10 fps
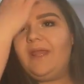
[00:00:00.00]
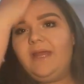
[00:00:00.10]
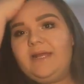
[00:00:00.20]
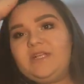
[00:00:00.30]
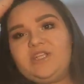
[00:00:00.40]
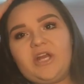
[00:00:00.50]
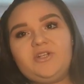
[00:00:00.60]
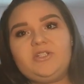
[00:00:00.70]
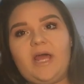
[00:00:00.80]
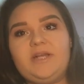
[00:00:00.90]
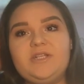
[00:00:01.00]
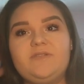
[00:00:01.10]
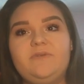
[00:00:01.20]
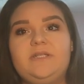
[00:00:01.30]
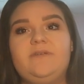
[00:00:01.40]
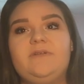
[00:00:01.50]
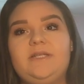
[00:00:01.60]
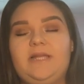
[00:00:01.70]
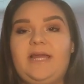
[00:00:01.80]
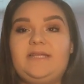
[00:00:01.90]
And in general, I just
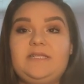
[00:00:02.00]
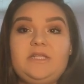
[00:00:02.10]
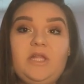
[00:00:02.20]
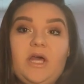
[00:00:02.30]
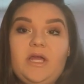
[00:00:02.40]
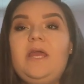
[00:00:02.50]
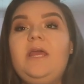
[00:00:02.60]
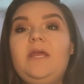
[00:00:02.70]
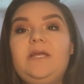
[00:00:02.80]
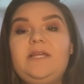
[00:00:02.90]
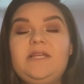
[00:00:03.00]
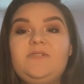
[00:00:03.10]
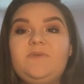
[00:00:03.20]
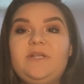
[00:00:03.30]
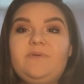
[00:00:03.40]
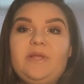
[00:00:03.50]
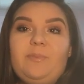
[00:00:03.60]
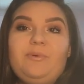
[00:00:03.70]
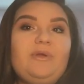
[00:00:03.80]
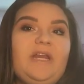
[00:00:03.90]
really like this look. I think it's
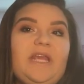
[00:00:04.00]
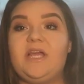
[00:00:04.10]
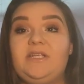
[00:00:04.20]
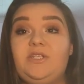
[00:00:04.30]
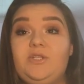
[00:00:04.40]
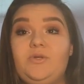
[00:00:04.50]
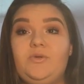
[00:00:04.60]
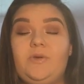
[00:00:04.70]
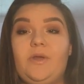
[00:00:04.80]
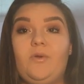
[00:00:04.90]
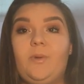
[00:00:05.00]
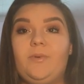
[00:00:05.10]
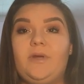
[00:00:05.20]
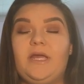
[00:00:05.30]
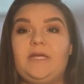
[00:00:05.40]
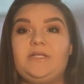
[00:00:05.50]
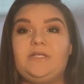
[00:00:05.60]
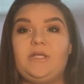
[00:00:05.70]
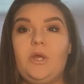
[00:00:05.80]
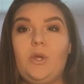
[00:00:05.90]
really pretty. I try to
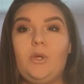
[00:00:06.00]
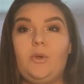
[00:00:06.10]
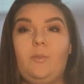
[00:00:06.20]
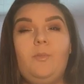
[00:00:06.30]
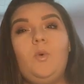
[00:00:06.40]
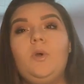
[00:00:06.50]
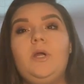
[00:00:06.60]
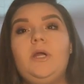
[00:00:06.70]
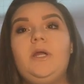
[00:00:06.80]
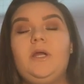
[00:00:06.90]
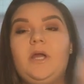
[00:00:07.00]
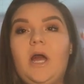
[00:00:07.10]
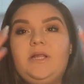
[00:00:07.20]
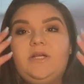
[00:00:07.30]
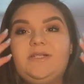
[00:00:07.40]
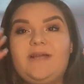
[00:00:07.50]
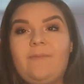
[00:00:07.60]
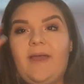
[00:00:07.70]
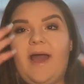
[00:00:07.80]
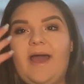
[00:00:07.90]
incorporate more colors
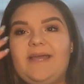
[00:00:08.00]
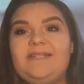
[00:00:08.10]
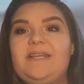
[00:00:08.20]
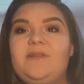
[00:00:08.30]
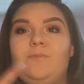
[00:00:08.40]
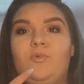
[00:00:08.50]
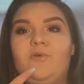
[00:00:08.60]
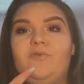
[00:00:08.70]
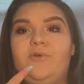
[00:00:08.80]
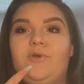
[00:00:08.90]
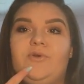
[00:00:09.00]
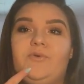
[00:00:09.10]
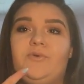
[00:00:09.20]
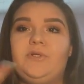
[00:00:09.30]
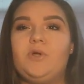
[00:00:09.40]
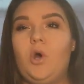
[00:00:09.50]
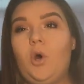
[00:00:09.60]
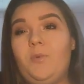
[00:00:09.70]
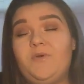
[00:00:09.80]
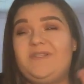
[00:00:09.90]
on my eyes and then more of a nude,
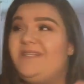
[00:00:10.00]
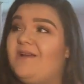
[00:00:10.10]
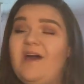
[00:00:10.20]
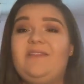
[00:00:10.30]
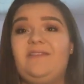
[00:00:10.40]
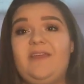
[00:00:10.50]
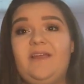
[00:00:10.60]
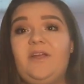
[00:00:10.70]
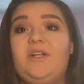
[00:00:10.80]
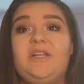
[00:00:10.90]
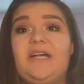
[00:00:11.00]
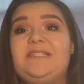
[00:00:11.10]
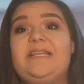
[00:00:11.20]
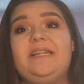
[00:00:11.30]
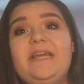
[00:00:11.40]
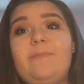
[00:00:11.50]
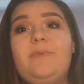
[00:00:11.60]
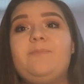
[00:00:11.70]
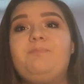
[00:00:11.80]
almost not there, glossy lip.